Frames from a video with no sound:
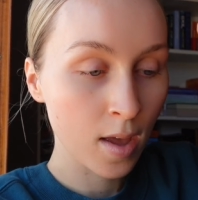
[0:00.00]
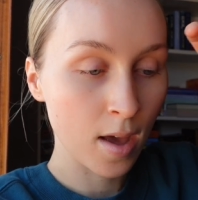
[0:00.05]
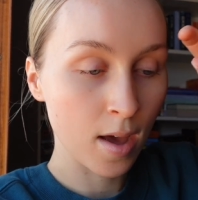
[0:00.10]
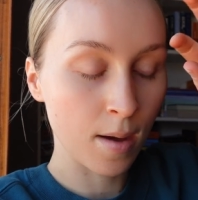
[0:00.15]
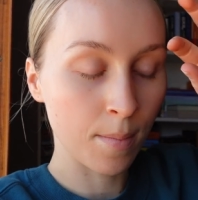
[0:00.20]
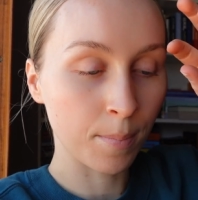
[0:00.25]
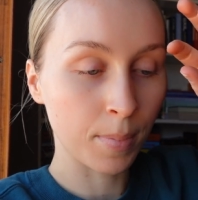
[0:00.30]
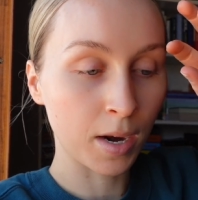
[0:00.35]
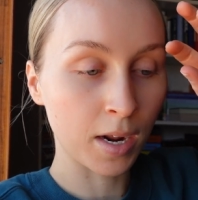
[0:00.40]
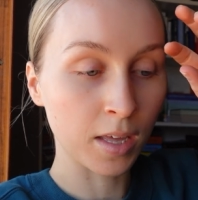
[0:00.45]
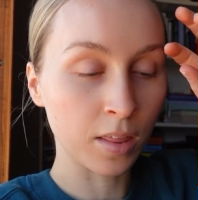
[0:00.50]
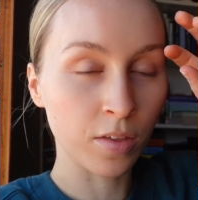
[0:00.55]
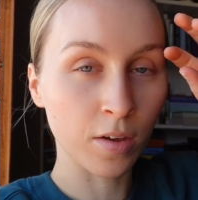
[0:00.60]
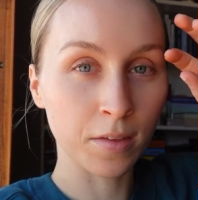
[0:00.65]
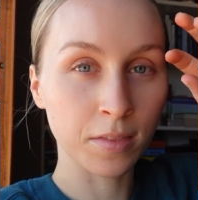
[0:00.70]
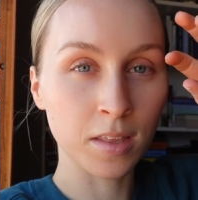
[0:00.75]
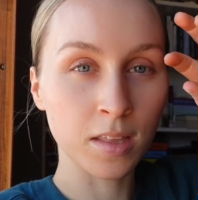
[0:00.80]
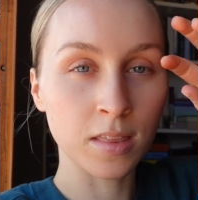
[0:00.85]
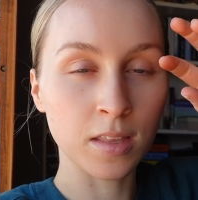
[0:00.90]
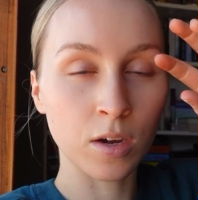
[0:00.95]
But I
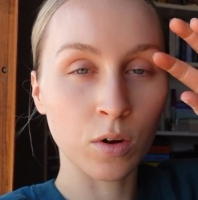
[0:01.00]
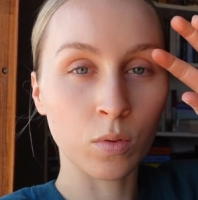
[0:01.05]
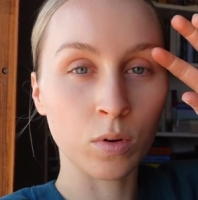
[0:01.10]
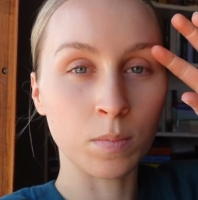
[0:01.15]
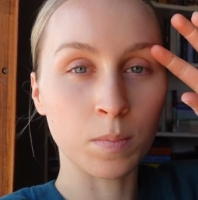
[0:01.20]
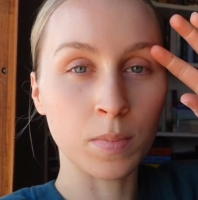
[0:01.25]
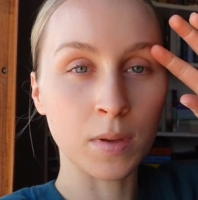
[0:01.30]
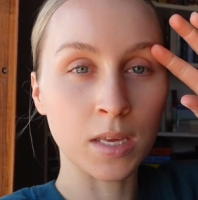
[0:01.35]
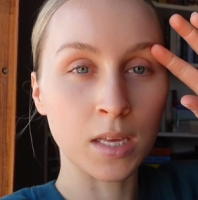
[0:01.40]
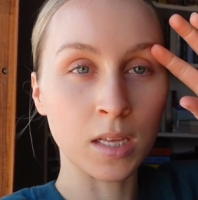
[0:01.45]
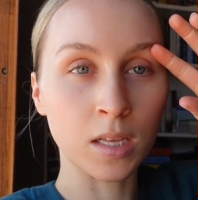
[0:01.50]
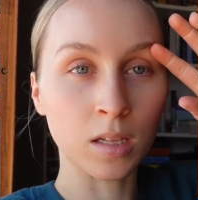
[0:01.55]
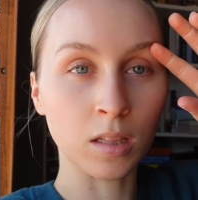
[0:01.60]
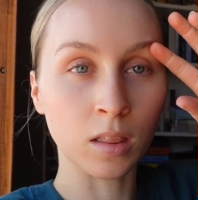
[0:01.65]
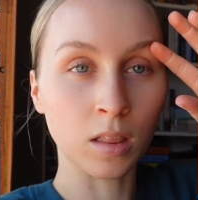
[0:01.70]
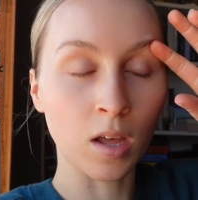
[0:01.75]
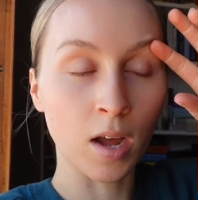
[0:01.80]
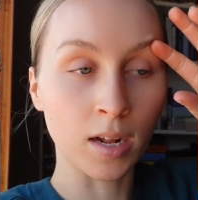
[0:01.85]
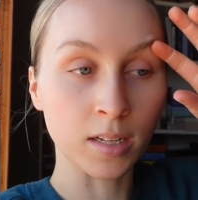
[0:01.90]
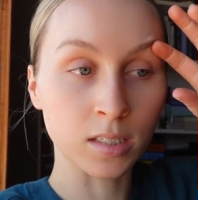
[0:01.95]
thought that there would be
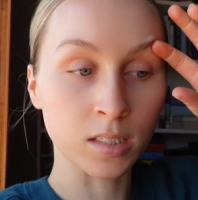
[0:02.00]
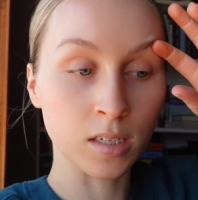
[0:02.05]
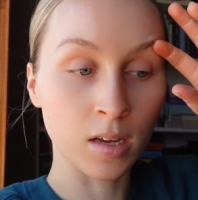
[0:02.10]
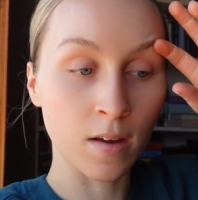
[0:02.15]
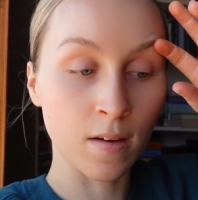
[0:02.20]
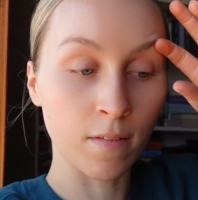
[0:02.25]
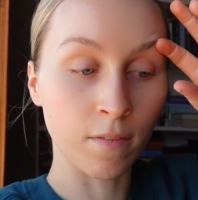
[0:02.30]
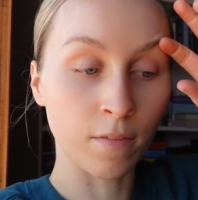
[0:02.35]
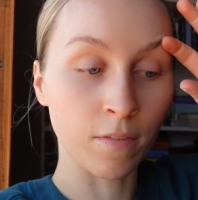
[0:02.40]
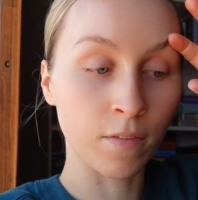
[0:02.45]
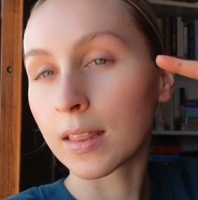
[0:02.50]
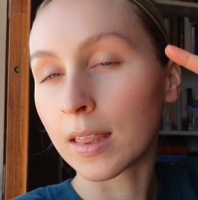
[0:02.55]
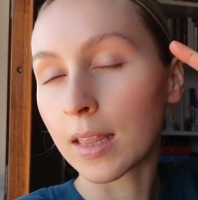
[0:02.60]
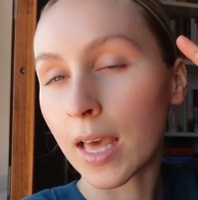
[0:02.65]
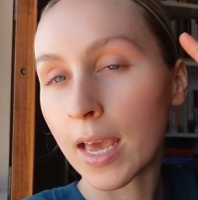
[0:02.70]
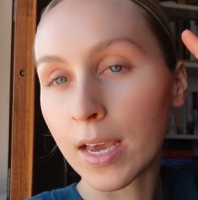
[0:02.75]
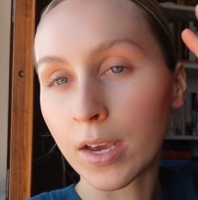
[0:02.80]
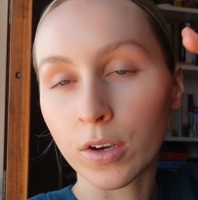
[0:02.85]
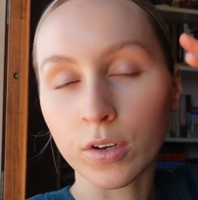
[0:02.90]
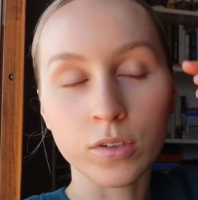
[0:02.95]
lots of
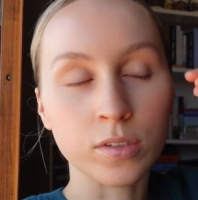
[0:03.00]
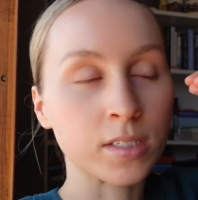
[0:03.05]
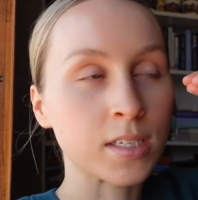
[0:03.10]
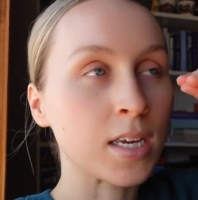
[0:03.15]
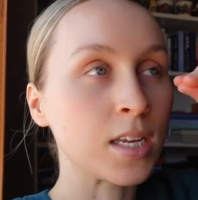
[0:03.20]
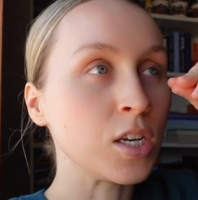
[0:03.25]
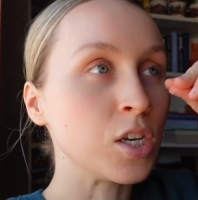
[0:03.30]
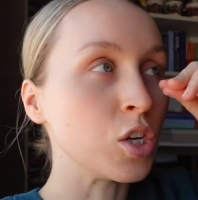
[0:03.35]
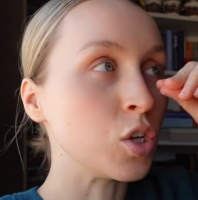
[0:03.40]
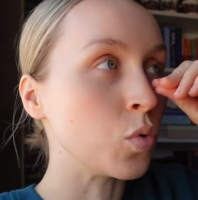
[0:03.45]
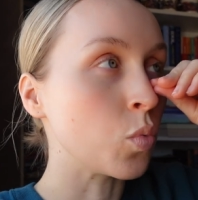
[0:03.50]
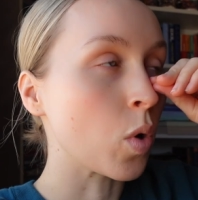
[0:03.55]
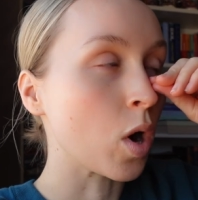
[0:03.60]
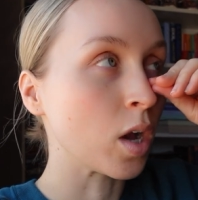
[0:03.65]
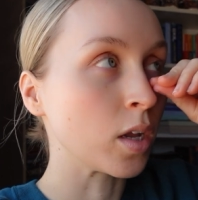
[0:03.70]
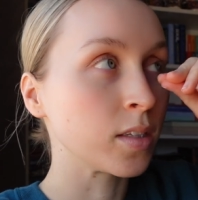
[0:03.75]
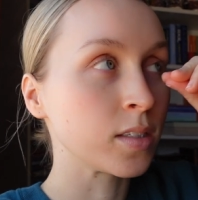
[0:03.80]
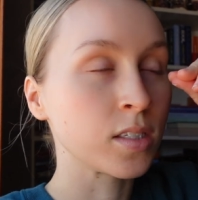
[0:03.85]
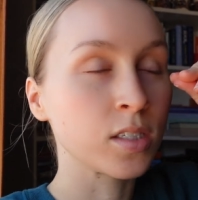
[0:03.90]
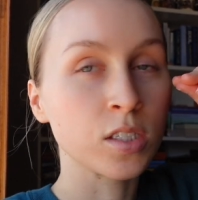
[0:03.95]
layers and
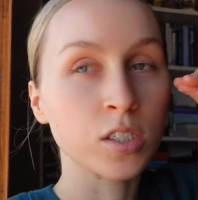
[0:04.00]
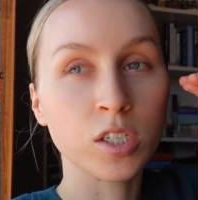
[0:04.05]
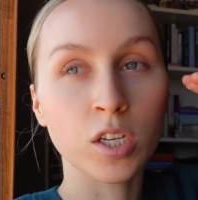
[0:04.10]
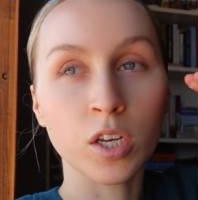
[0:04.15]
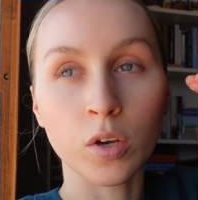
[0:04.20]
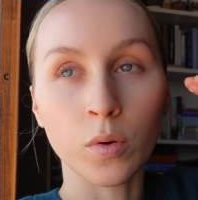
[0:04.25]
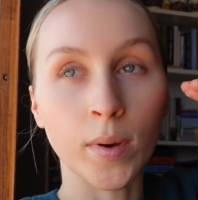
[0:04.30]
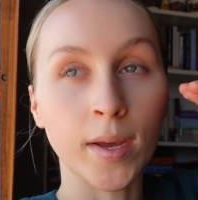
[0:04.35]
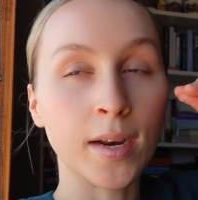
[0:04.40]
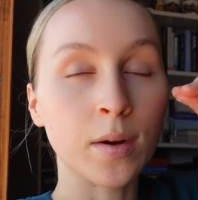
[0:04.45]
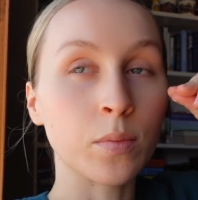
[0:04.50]
nuance to it.